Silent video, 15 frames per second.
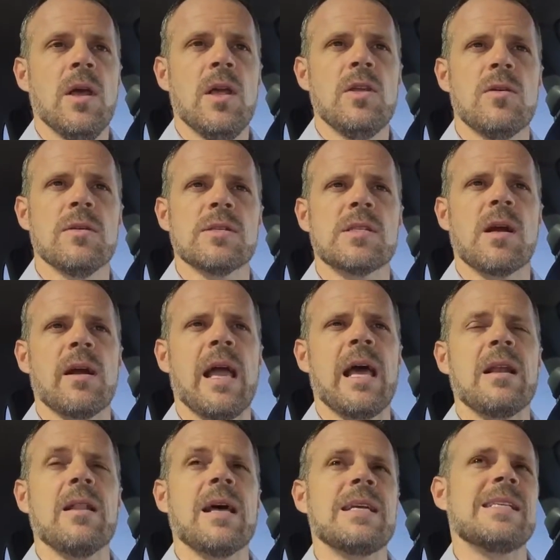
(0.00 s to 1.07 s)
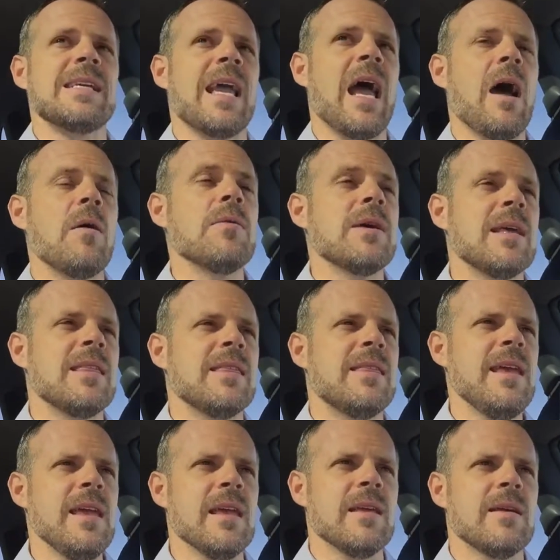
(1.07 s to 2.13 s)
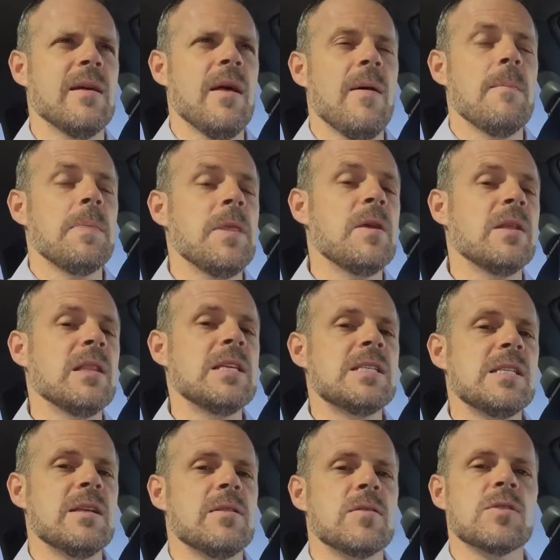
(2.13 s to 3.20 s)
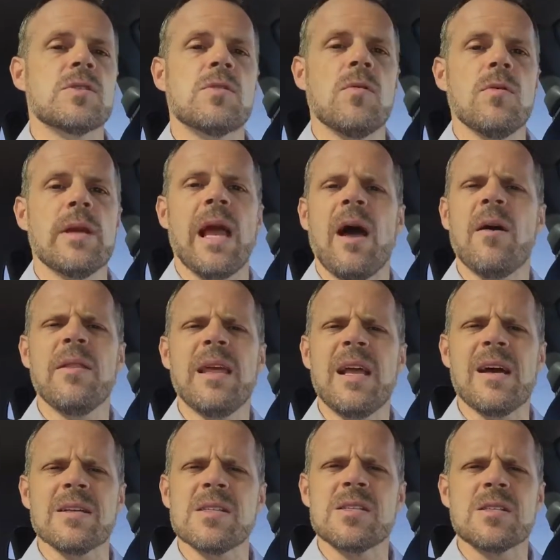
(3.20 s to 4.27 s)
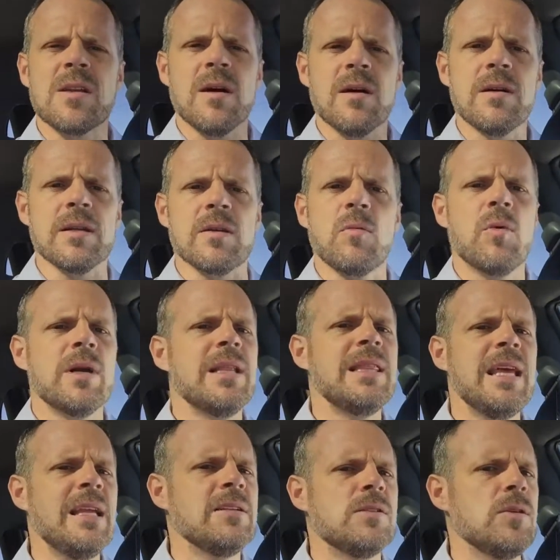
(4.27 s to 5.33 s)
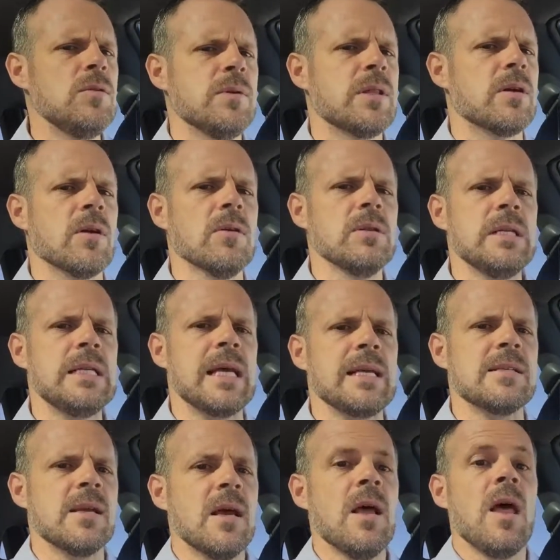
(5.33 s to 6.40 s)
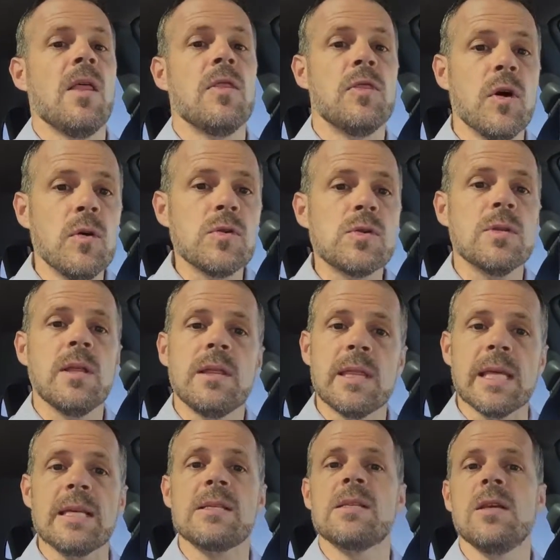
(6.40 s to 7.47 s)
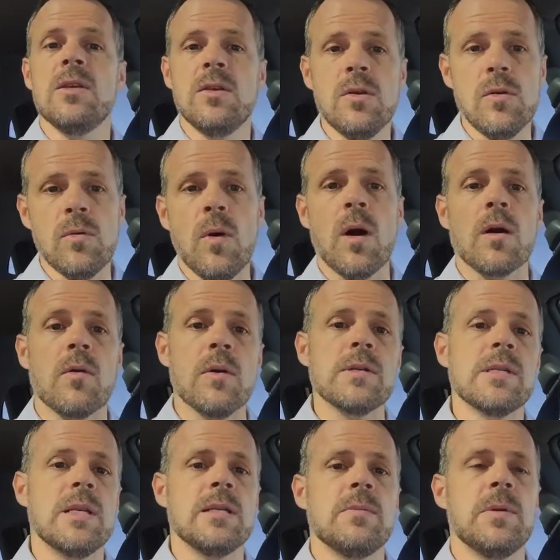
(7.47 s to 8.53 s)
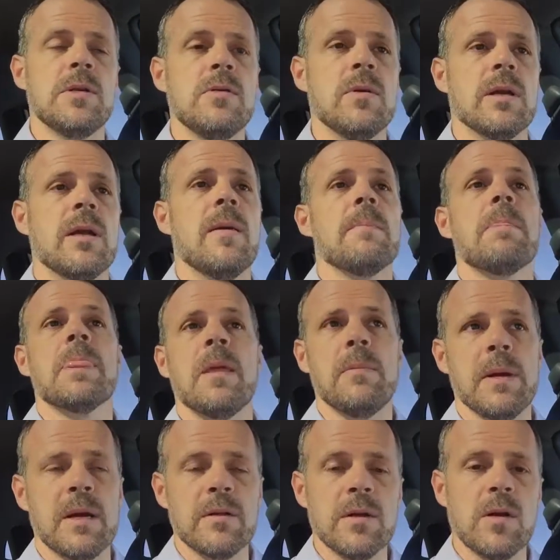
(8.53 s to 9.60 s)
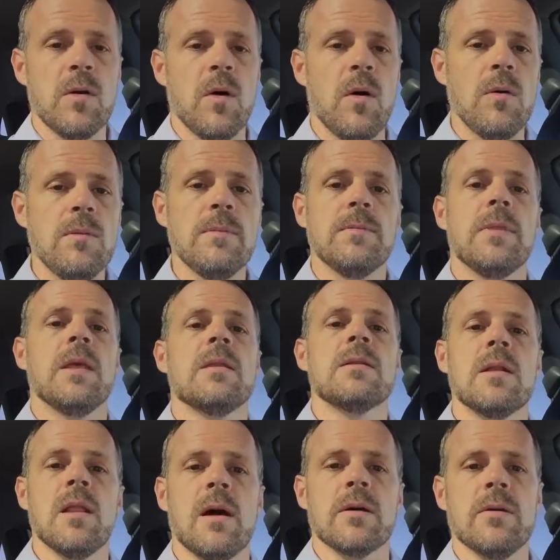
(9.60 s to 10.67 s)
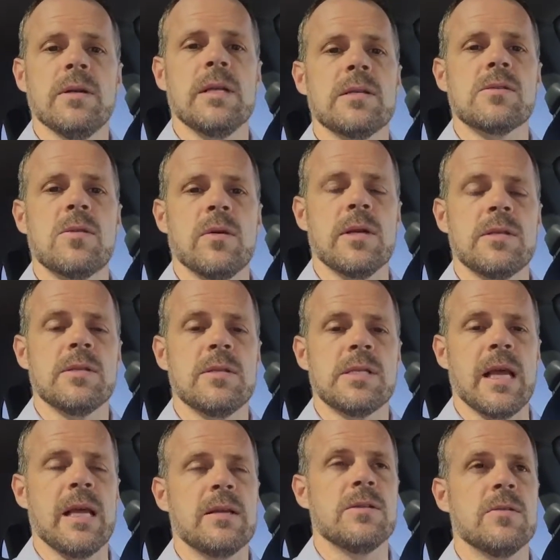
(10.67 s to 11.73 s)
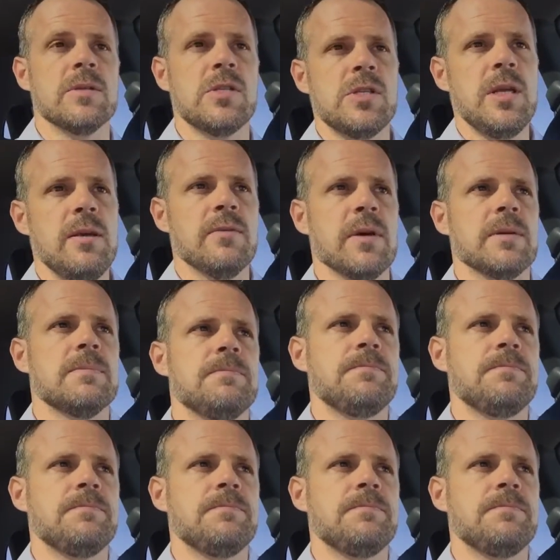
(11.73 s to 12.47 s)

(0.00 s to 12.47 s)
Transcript: You can start analyzing how they think. You can listen to their story, how they got started. What did they do in the early days? Those are the things that you are going to need to be doing. The bigger the goal, the longer it is going to take to achieve it.